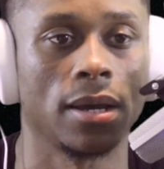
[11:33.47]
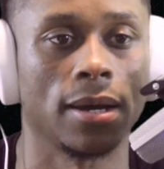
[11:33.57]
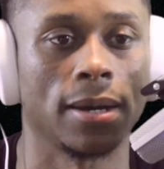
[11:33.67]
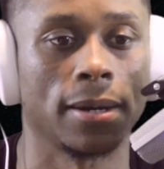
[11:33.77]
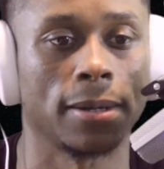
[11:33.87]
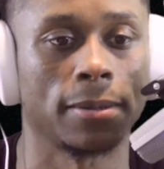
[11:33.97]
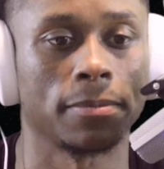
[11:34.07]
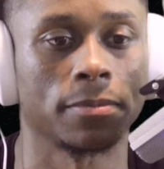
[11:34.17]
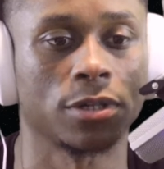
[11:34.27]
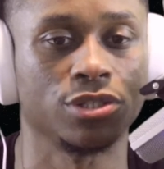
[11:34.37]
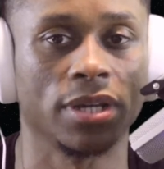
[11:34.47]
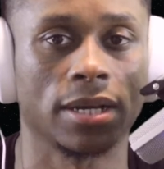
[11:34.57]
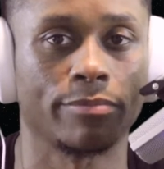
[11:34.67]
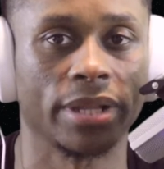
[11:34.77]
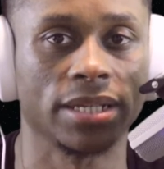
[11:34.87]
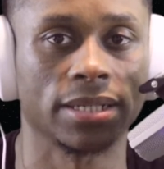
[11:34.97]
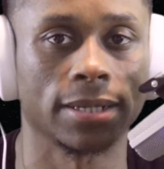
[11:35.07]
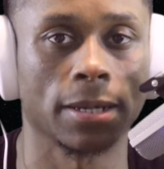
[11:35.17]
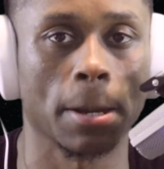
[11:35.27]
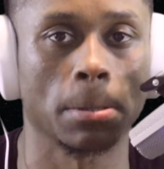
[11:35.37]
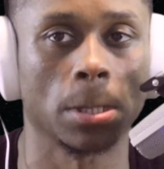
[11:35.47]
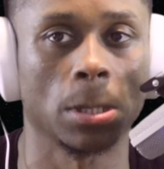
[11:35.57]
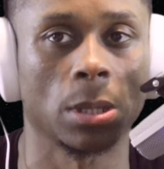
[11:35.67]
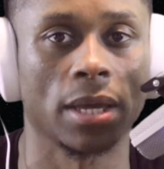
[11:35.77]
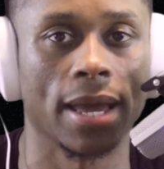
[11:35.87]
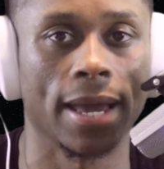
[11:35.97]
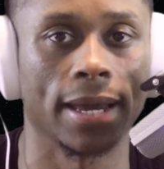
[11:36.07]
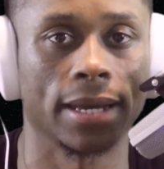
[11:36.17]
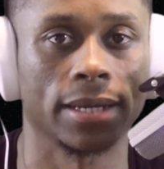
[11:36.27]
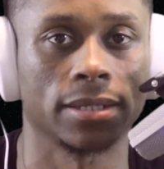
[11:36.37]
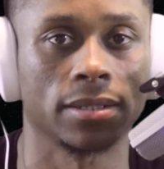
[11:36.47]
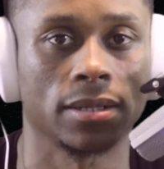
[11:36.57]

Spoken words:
because you get complacent, and